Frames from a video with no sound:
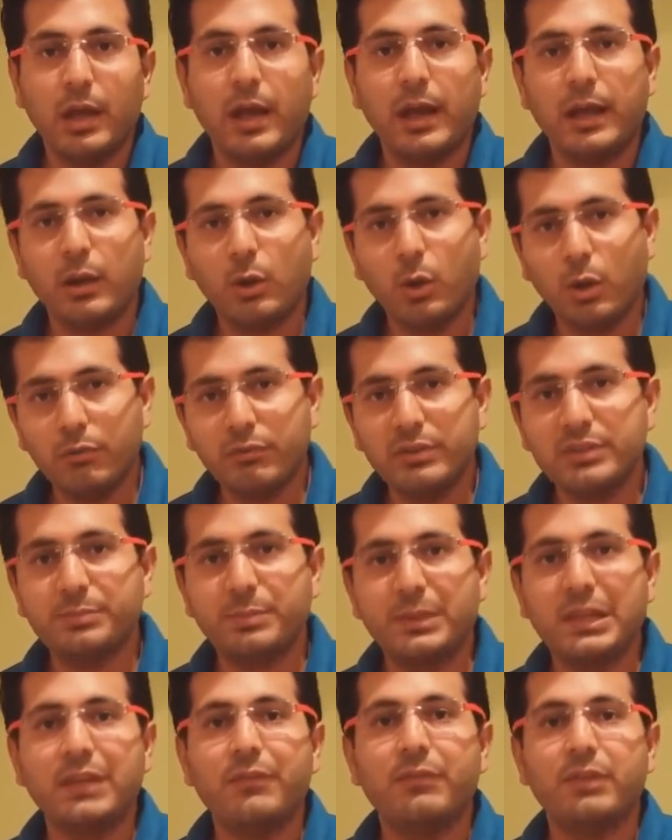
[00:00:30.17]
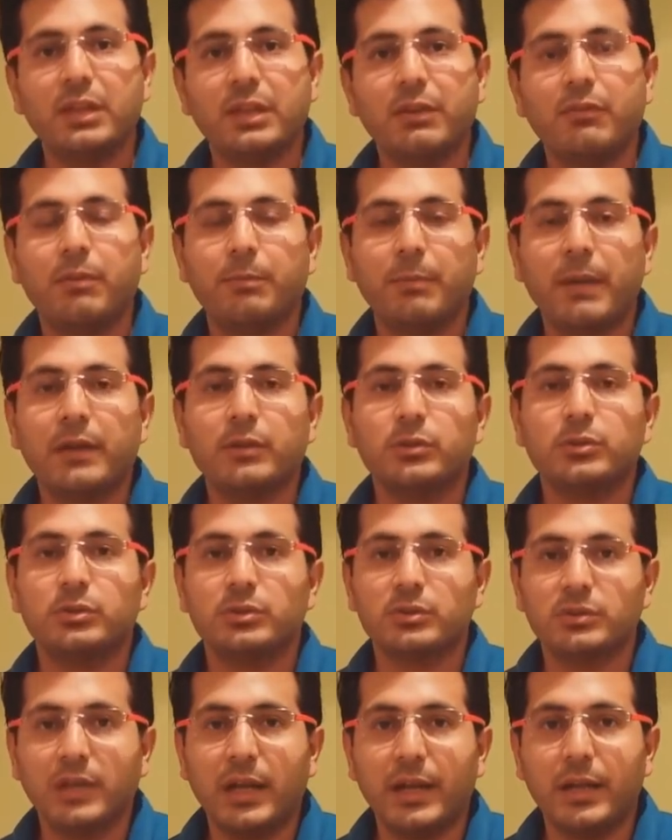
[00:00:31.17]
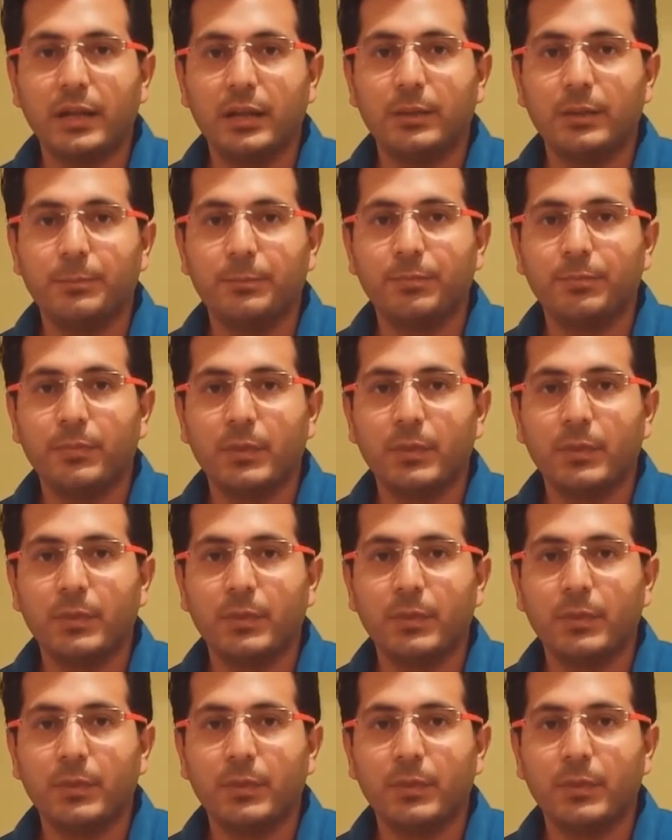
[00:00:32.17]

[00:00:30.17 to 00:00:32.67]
and I always believe in giving back to society.